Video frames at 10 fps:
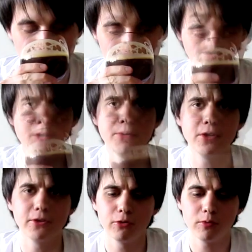in my
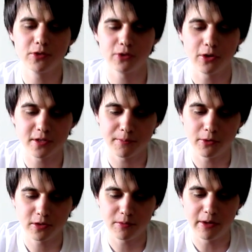opinion, doubles are not
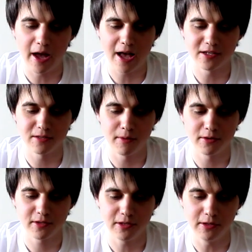supposed to be as
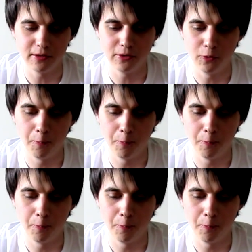immensely,